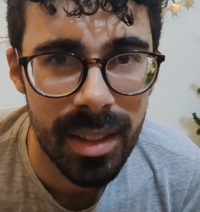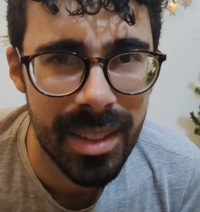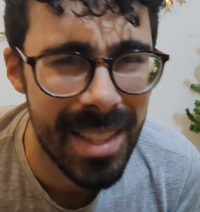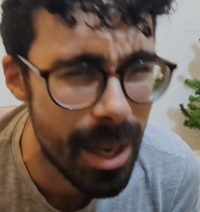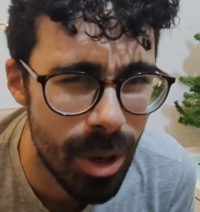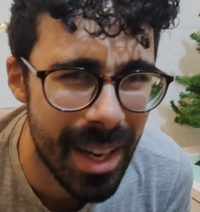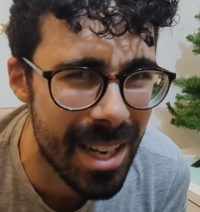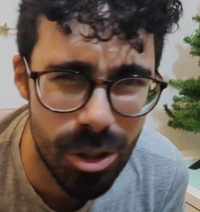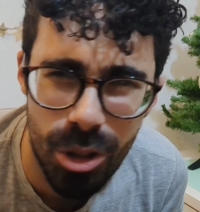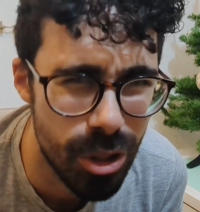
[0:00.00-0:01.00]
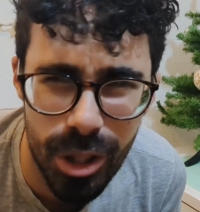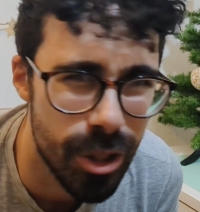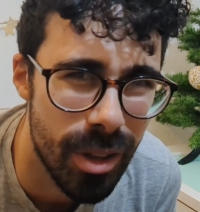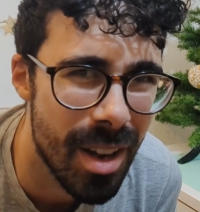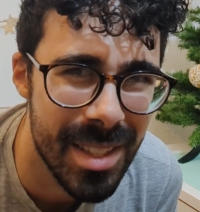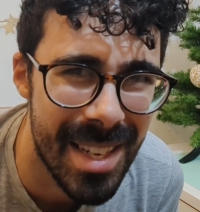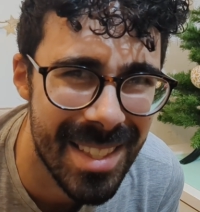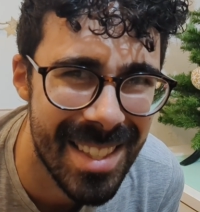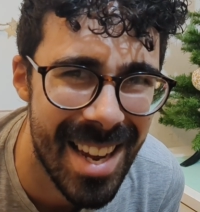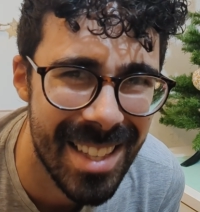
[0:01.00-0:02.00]
Did anyone catch Doctor Who last
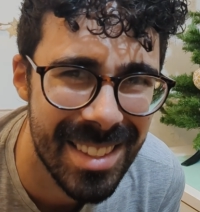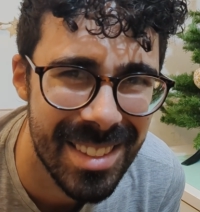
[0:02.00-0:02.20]
Saturday?